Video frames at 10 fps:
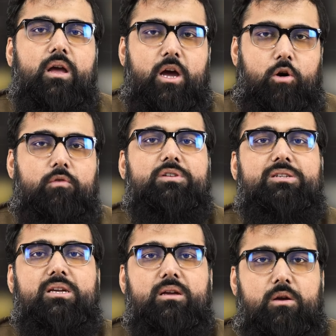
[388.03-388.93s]
And
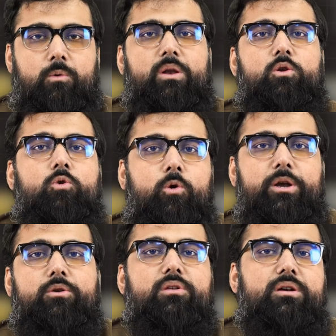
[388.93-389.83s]
obviously when you go
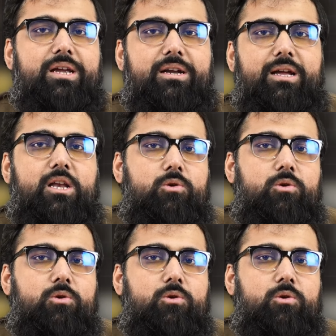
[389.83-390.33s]
into the detail,